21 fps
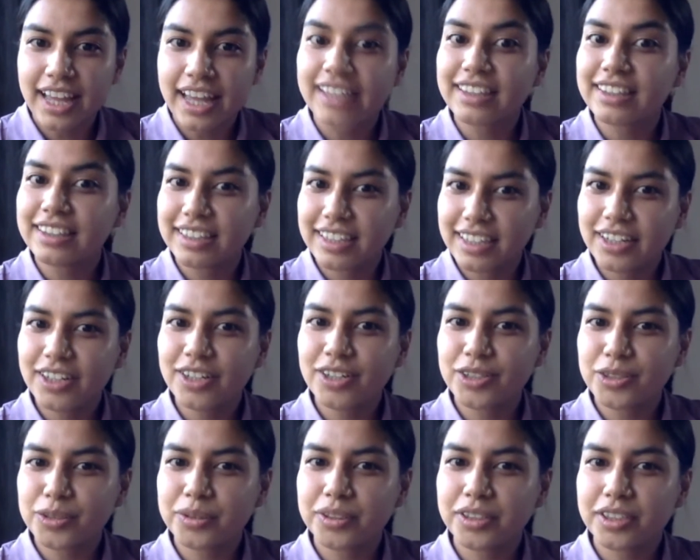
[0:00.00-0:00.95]
and there
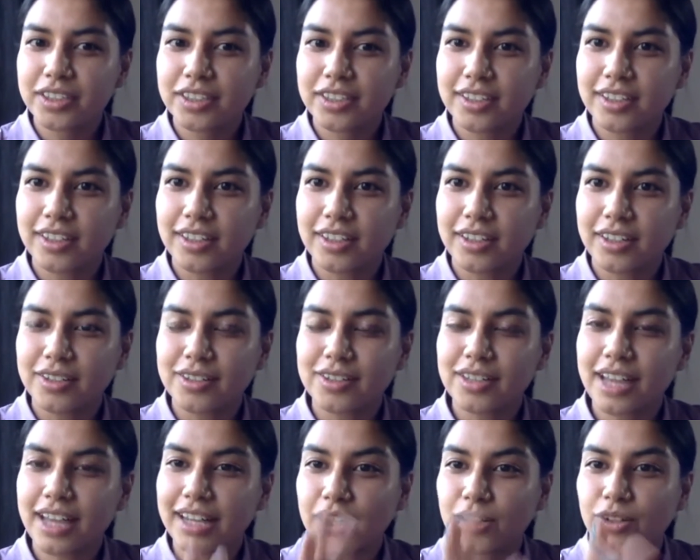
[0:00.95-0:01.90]
you were
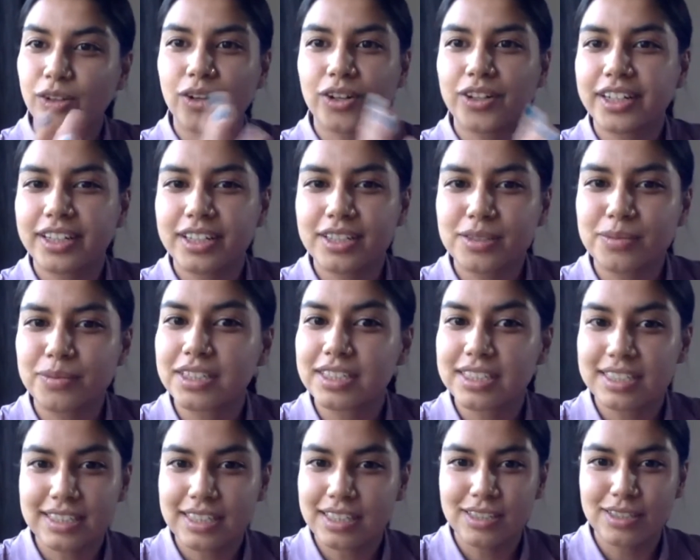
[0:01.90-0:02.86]
uh, at loggerheads with the
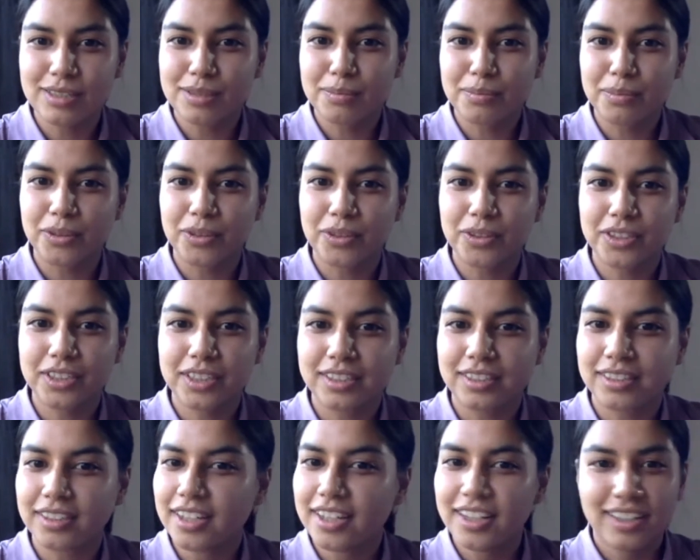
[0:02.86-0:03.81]
censor board
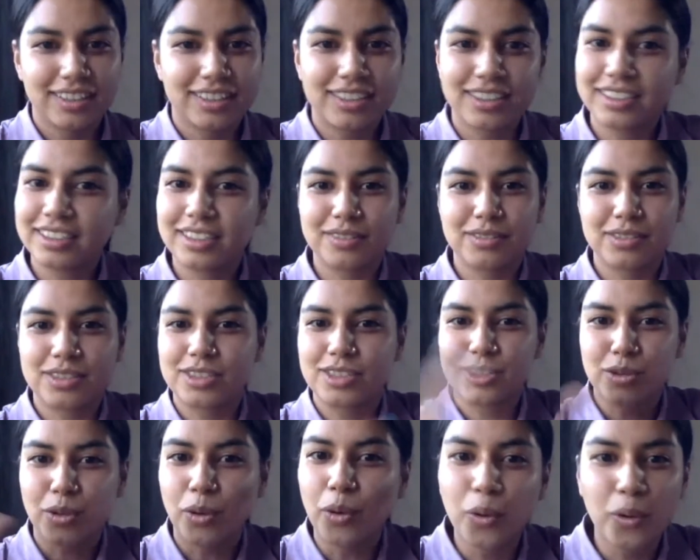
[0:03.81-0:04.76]
and th- there was
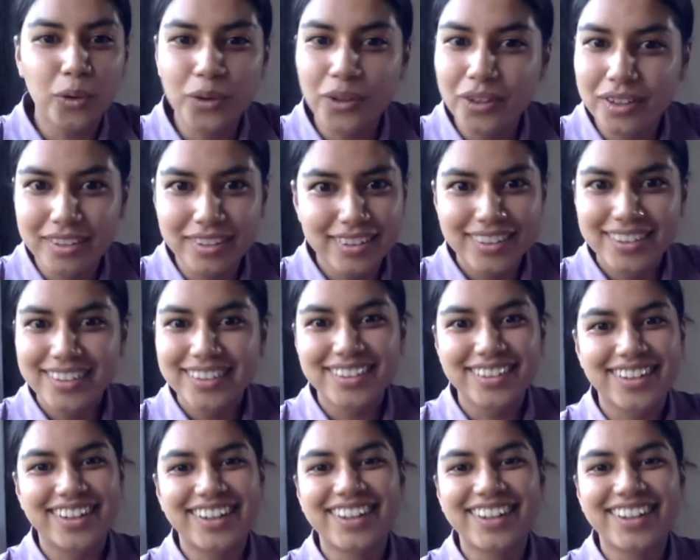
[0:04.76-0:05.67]
this whole uh,